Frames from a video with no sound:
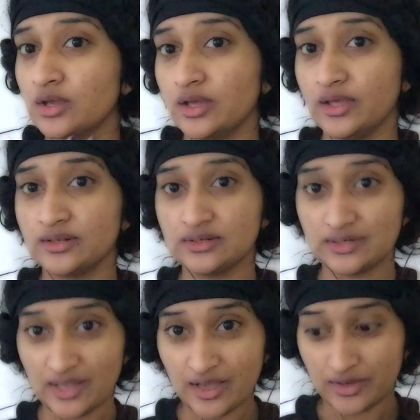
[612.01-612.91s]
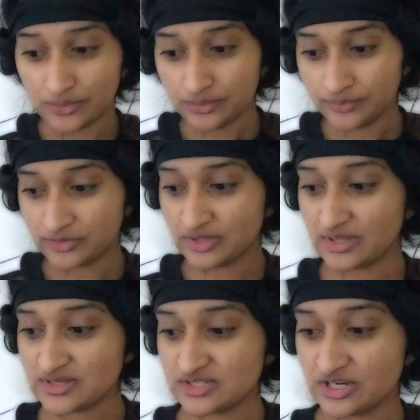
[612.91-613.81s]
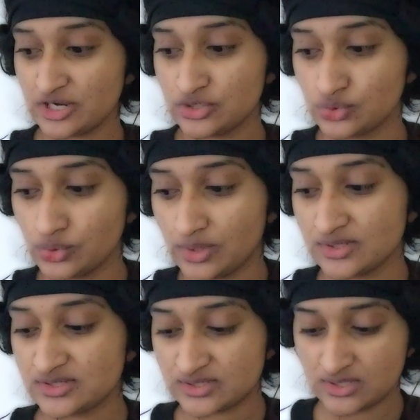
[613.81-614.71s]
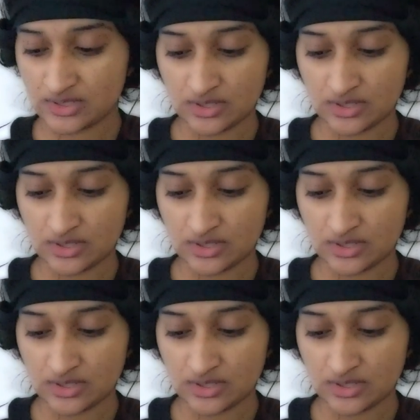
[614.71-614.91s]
And now the next thing I do is